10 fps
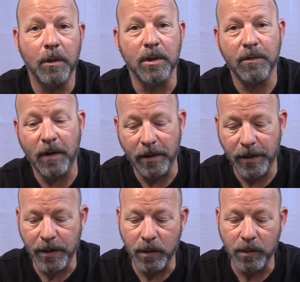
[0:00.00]
It was fun
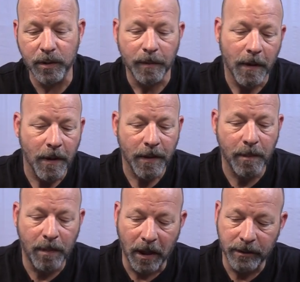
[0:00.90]
to use.
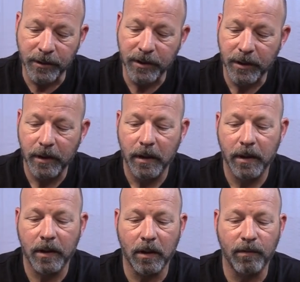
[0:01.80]
The buttons,
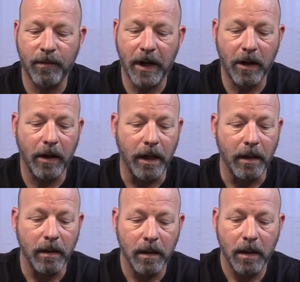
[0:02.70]
they're
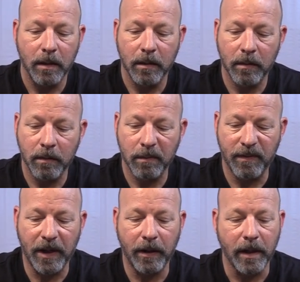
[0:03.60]
very,
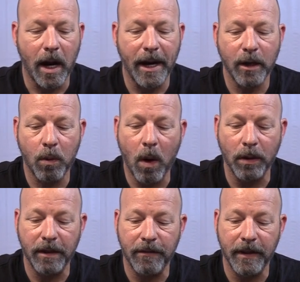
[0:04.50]
very high
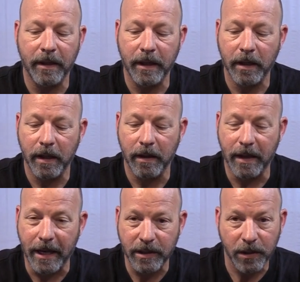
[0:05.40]
quality feeling.
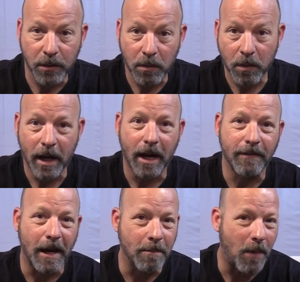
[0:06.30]
They too
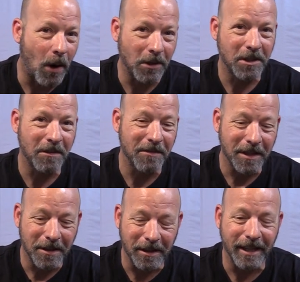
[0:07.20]
have that
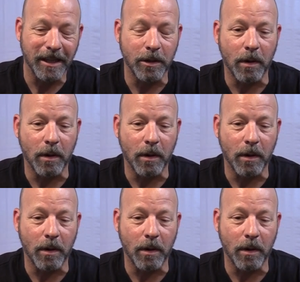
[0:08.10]
positive click.